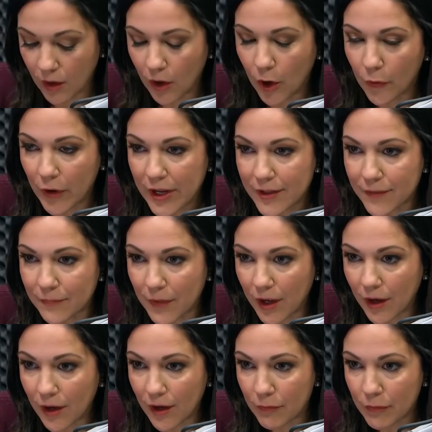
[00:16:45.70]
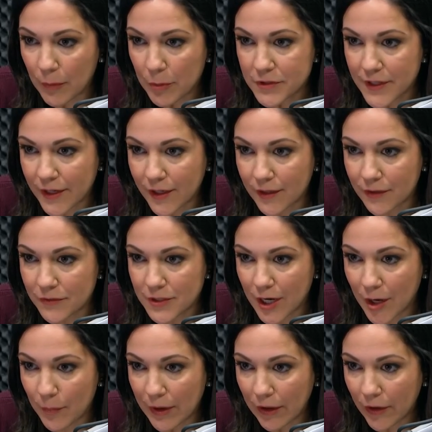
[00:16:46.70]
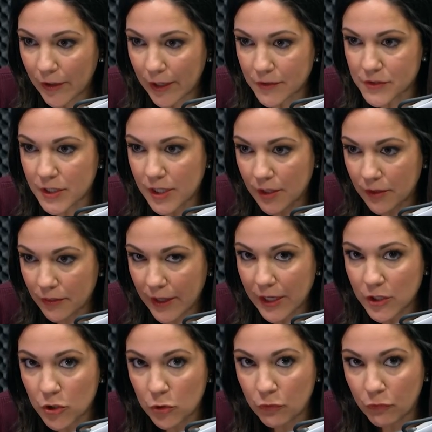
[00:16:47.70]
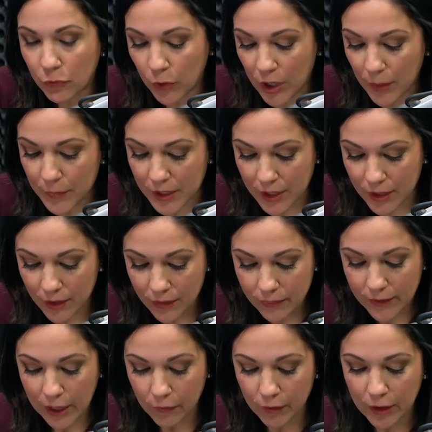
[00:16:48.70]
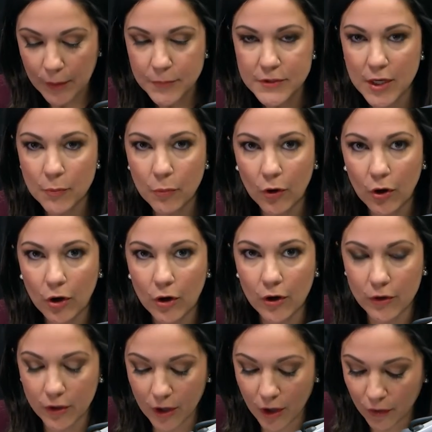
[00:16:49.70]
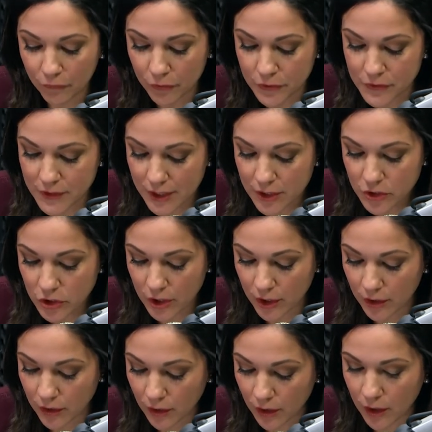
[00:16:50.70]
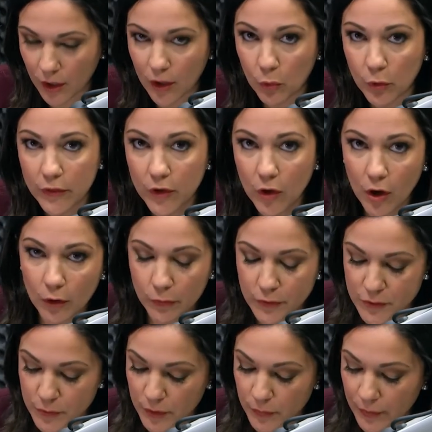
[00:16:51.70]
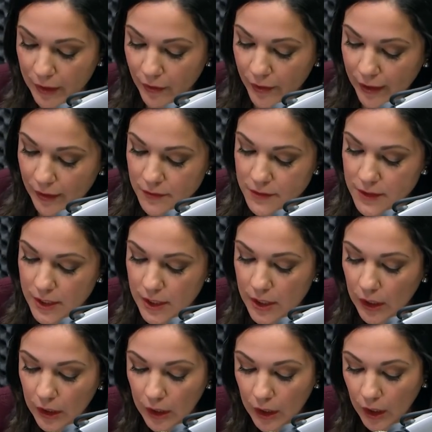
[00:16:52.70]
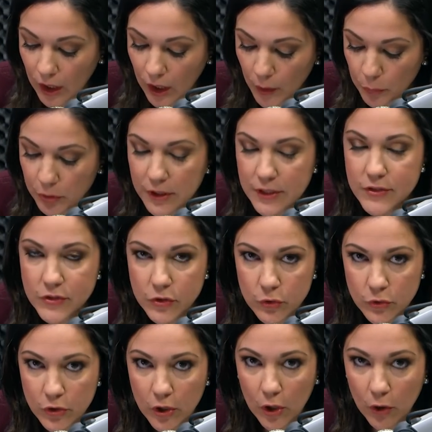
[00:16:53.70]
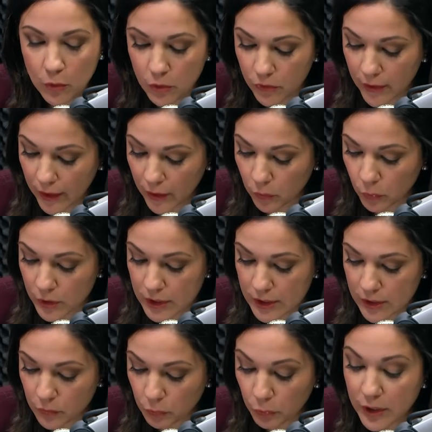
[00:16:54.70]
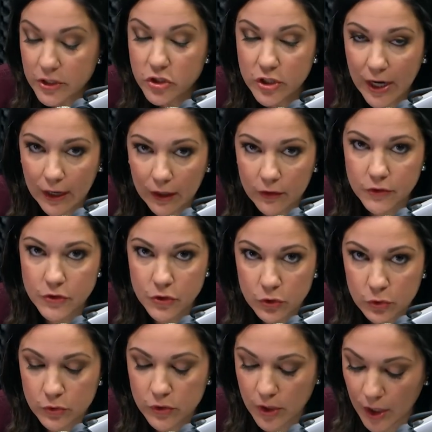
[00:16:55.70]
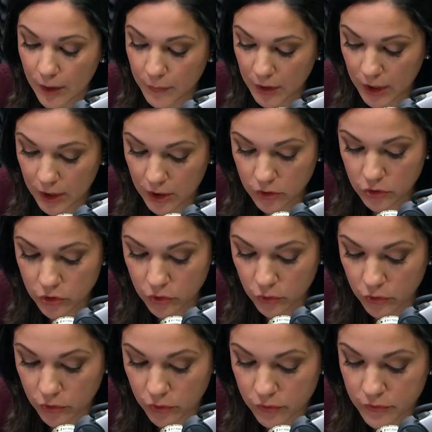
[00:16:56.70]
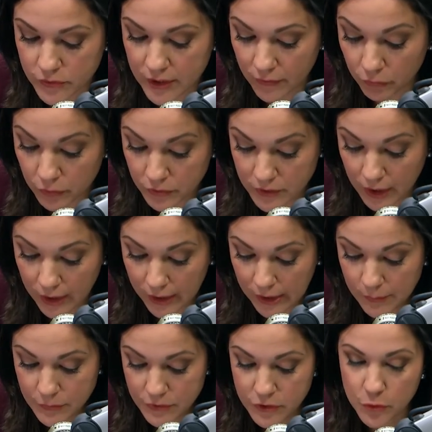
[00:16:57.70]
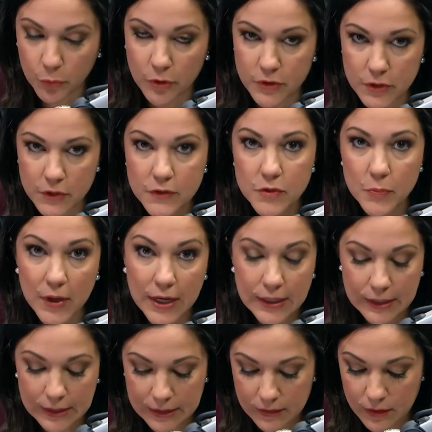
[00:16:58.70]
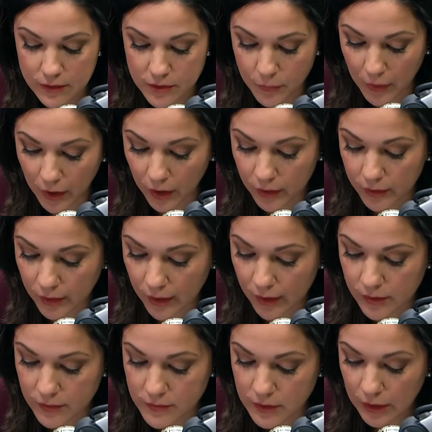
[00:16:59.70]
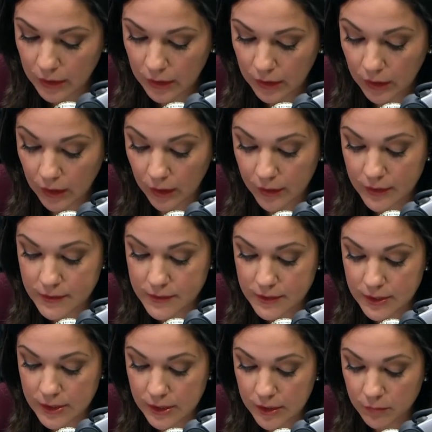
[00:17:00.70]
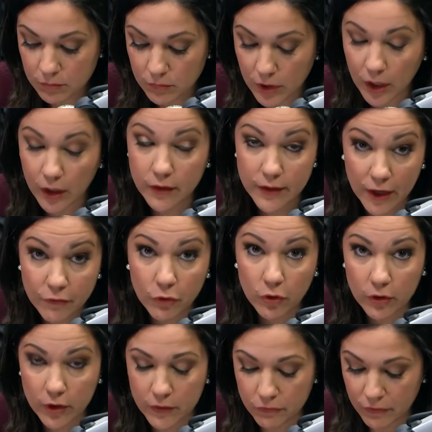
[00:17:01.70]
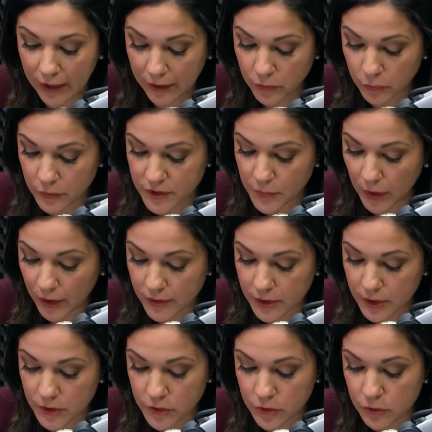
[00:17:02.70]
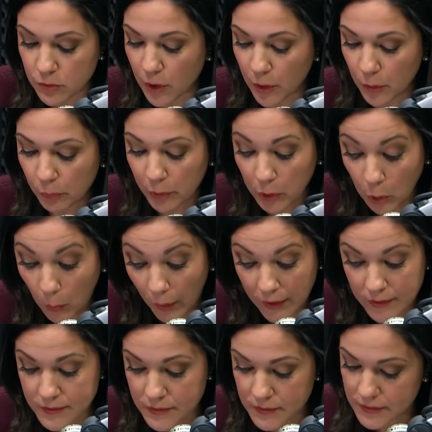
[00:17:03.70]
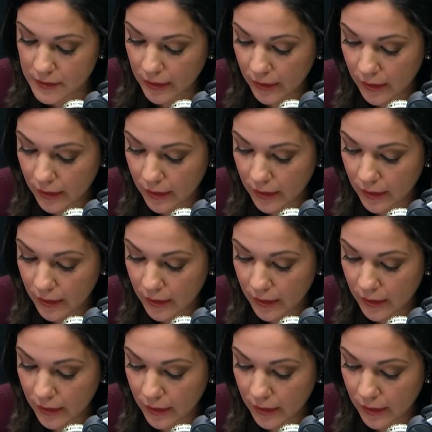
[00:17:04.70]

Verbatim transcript: All right, uh, Representative Tom Malinowski, thank you for coming in. That wraps up our conversation uh, with Congressman Malinowski. Uh, please do know that we reached out to Tom Kean Jr. several times to participate in this podcast. Uh, his team uh, never, in fact, responded to our requests.